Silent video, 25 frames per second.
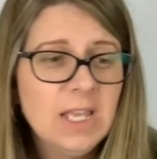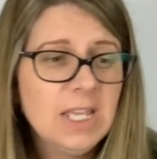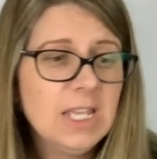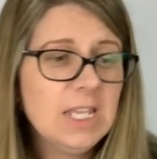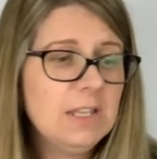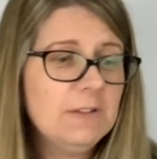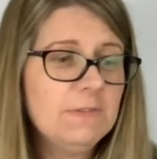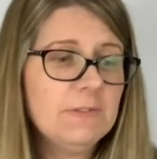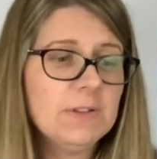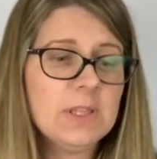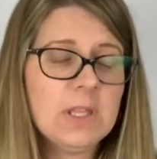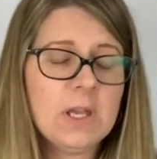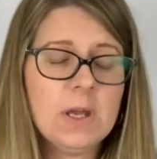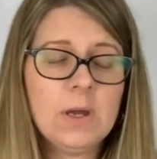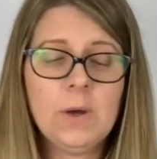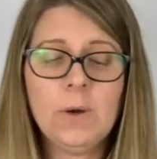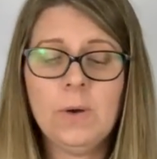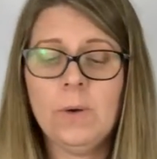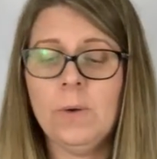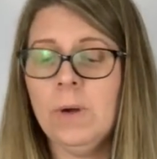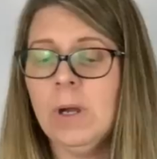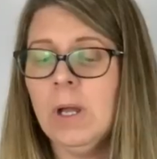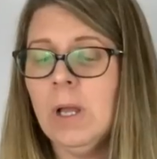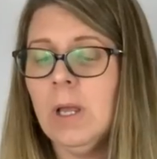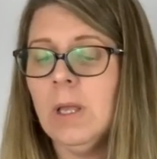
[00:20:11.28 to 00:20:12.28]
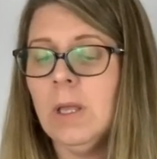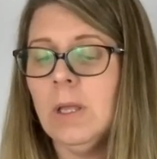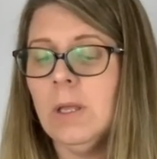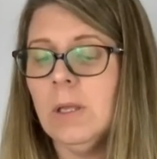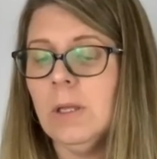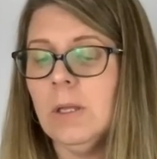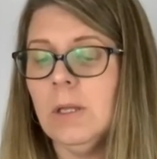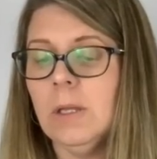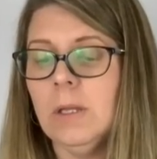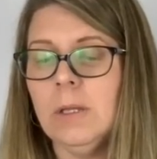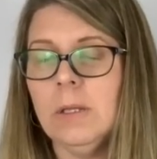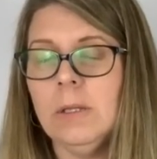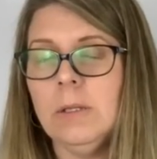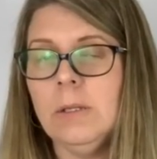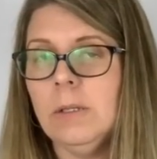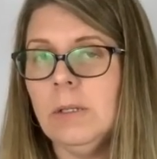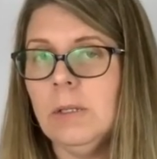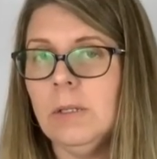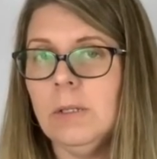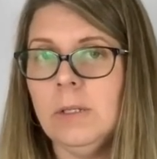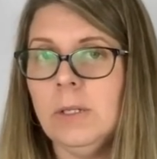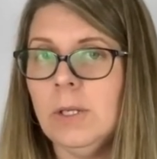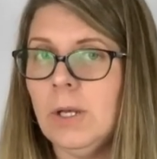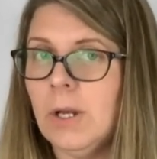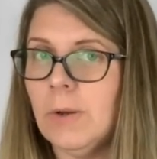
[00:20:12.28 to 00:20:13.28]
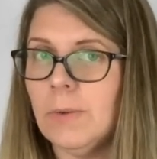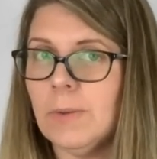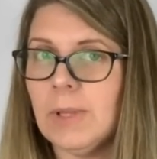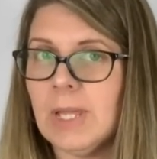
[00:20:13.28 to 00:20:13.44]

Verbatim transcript: even though, you know,